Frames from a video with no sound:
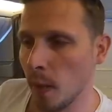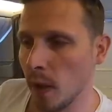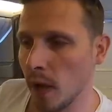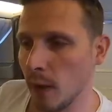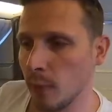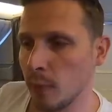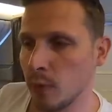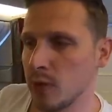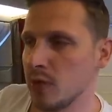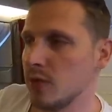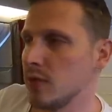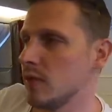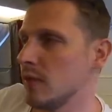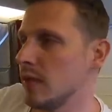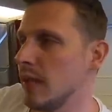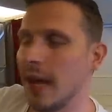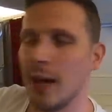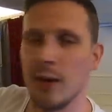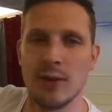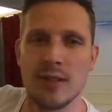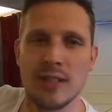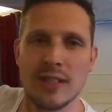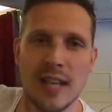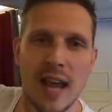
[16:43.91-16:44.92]
I wasn't
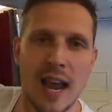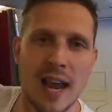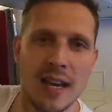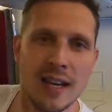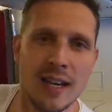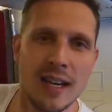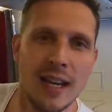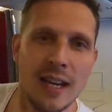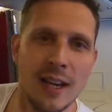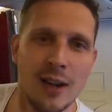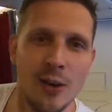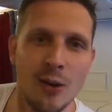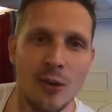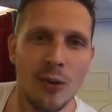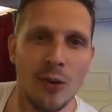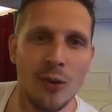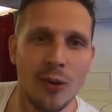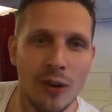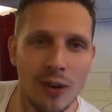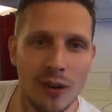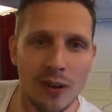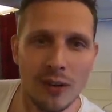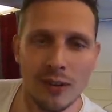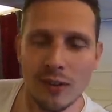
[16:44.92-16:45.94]
outstanding
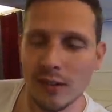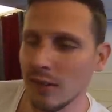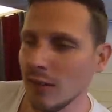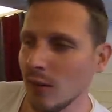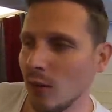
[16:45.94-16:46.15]
or